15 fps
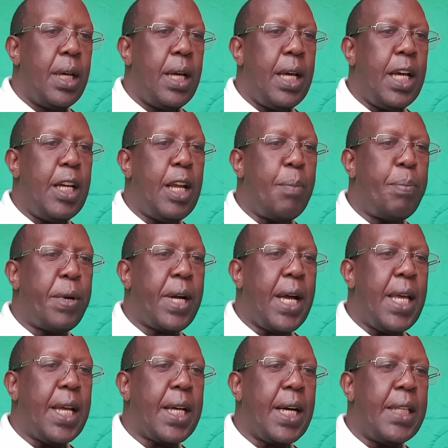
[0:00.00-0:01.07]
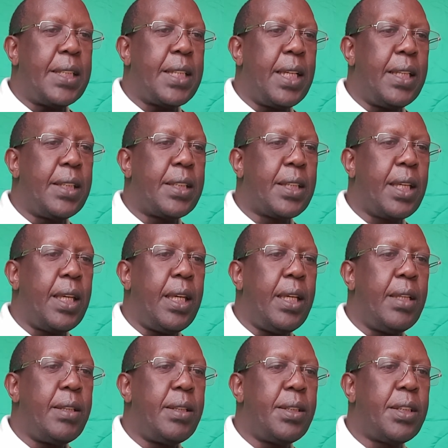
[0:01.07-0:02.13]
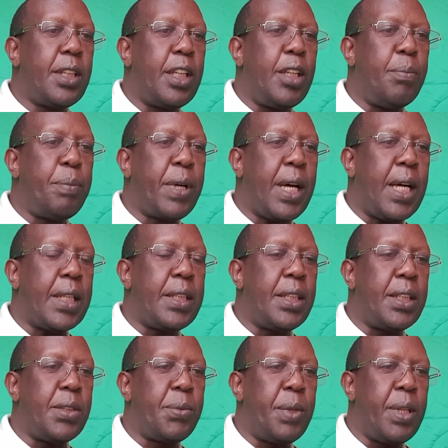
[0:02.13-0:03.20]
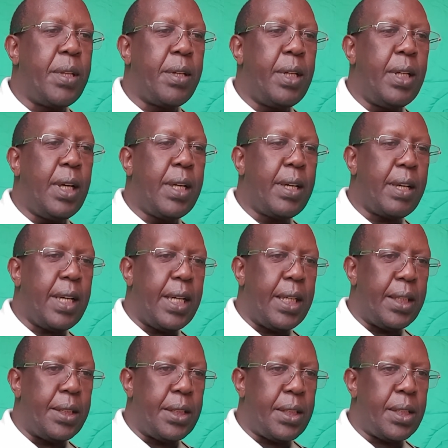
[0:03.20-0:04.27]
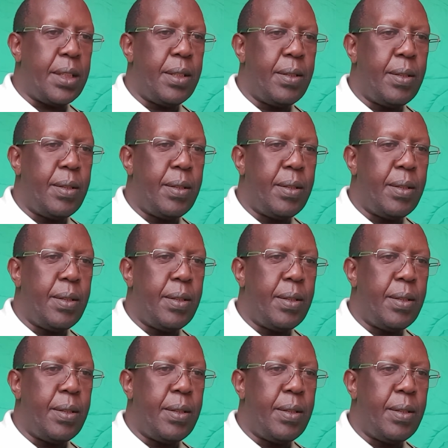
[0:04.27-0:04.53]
and apply counseling skills in practice with real clients.